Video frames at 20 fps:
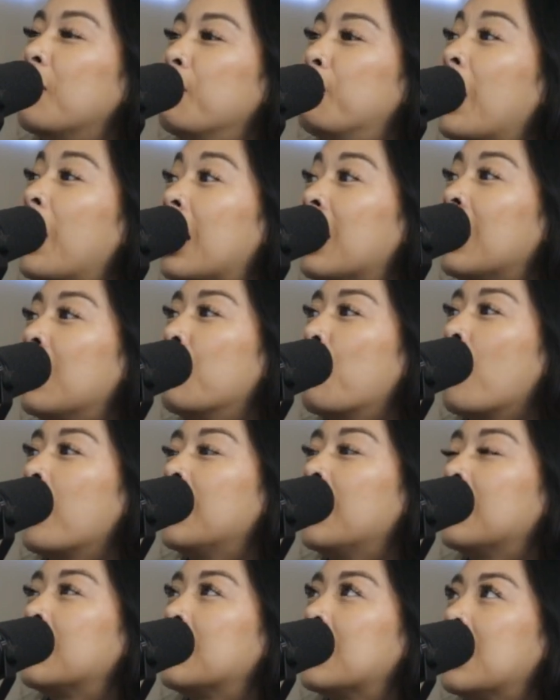But
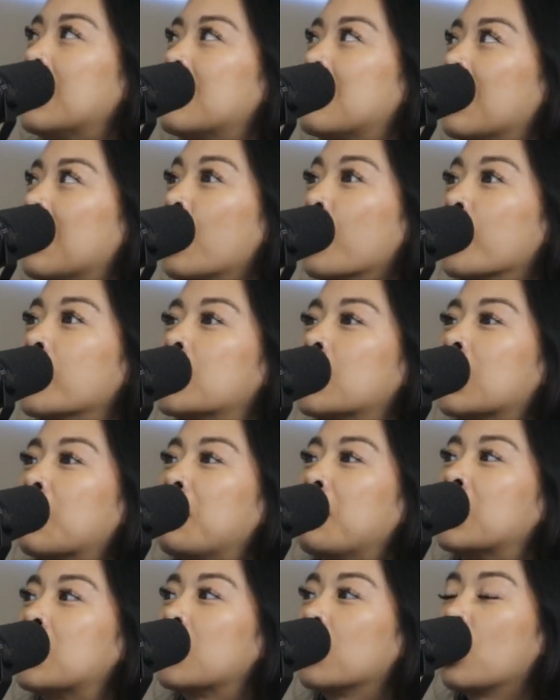it is encouraging
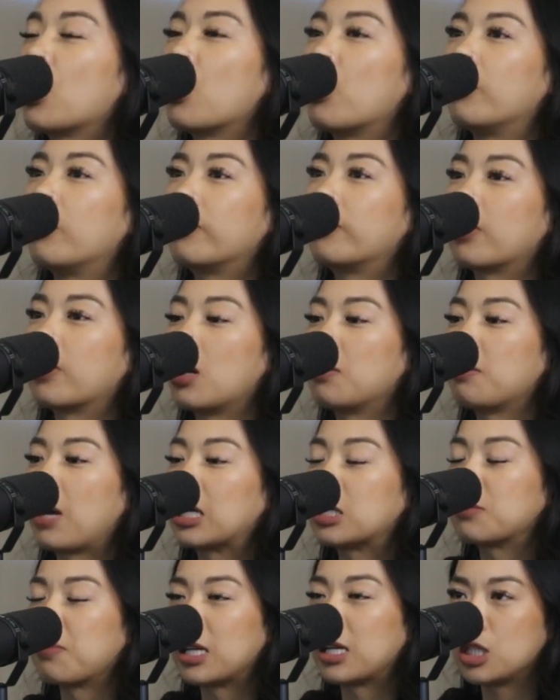me to go from
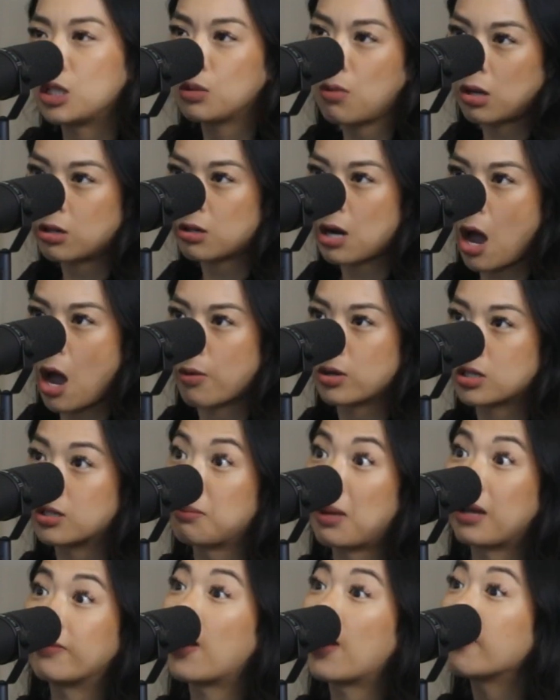like my 200 hour to
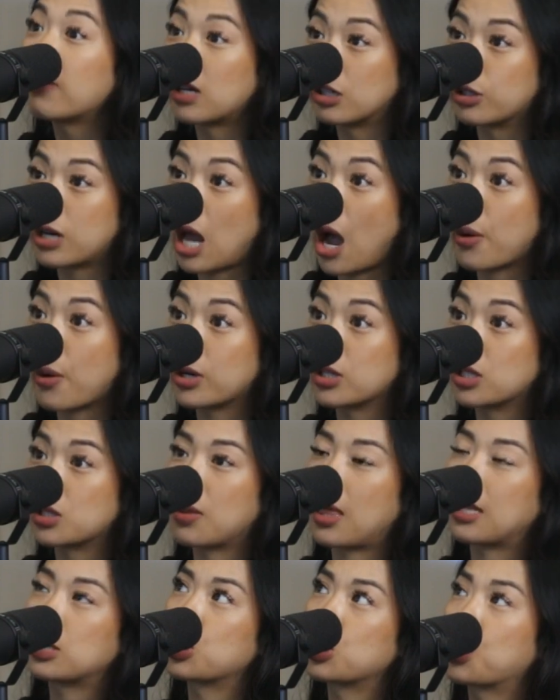my 500 hours. So
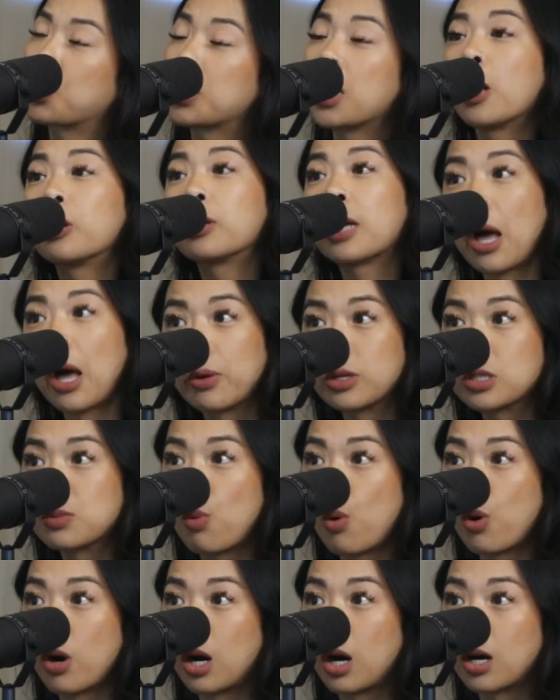that's 300 hours
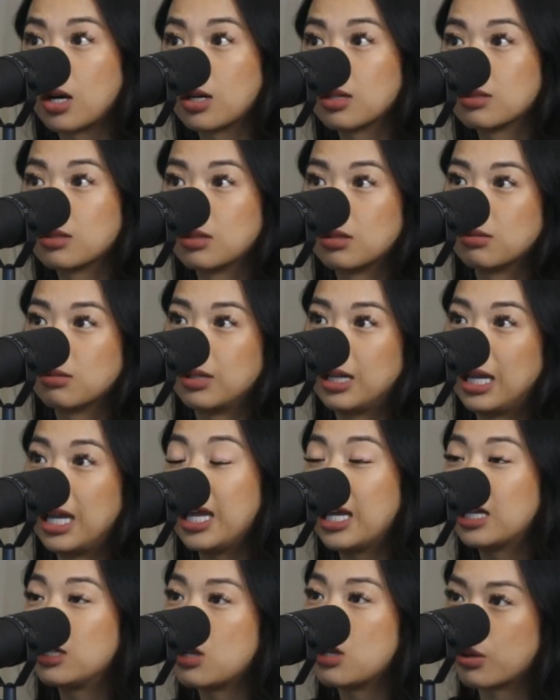more
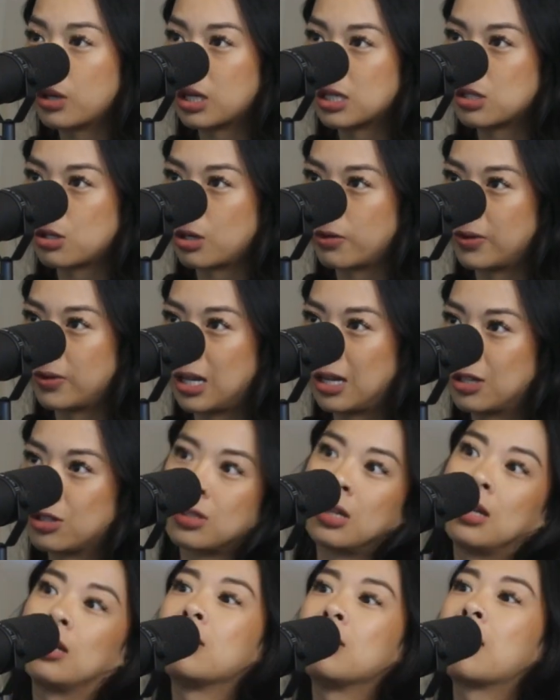in yoga
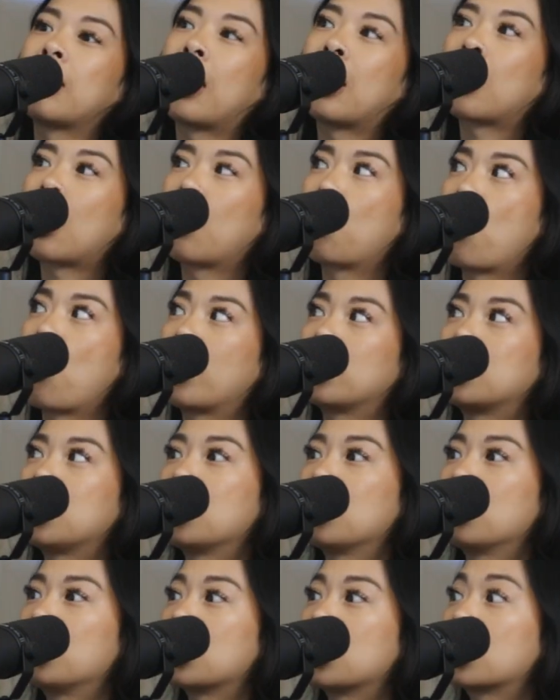certification that I want
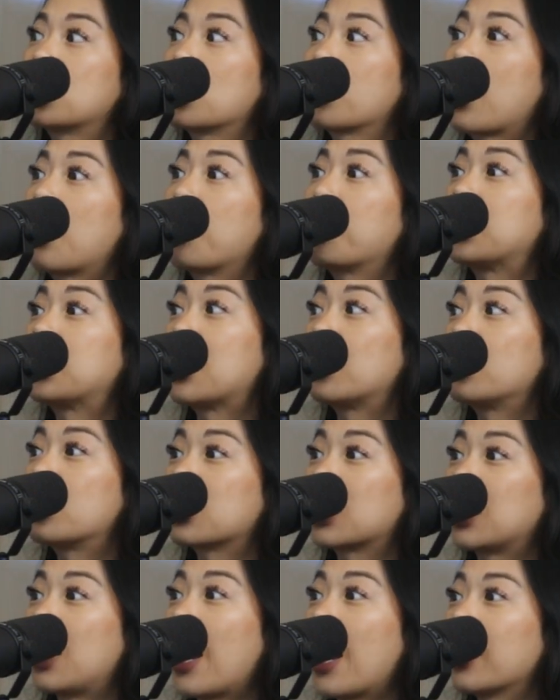to, just so that
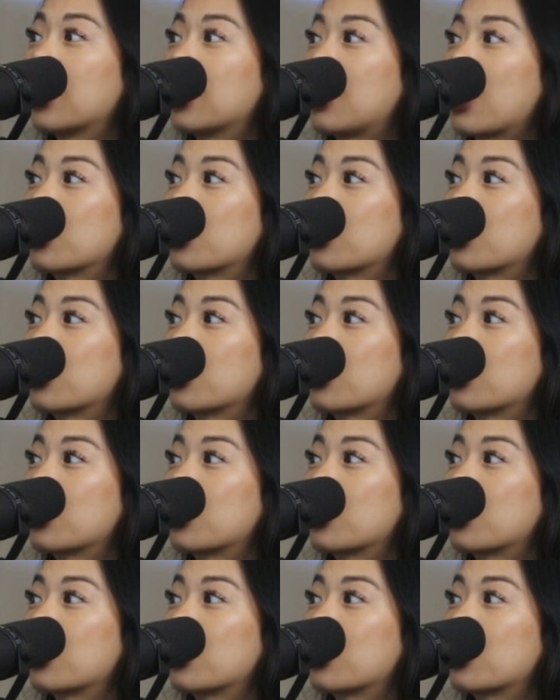potentially I can